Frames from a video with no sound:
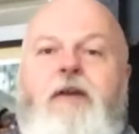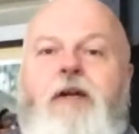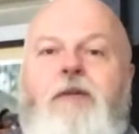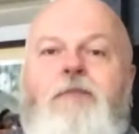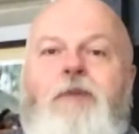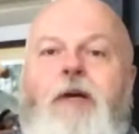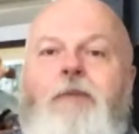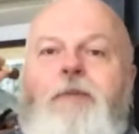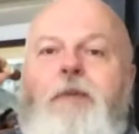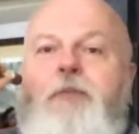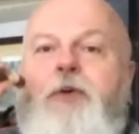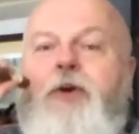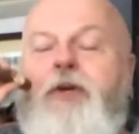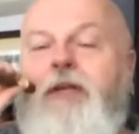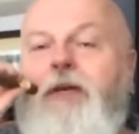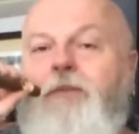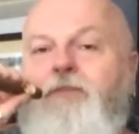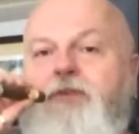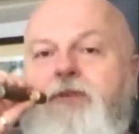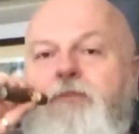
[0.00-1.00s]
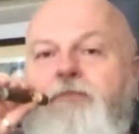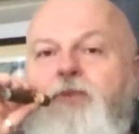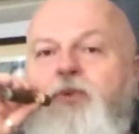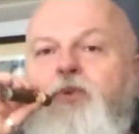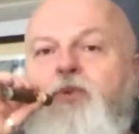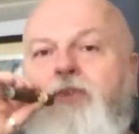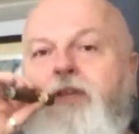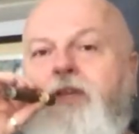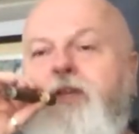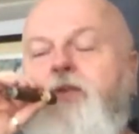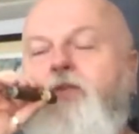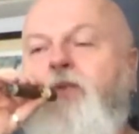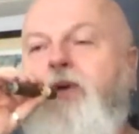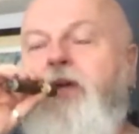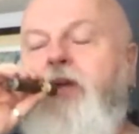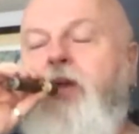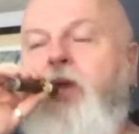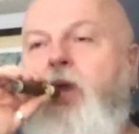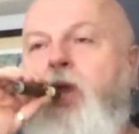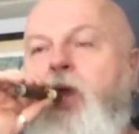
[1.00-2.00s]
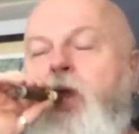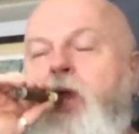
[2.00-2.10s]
I might be putting up some more this week.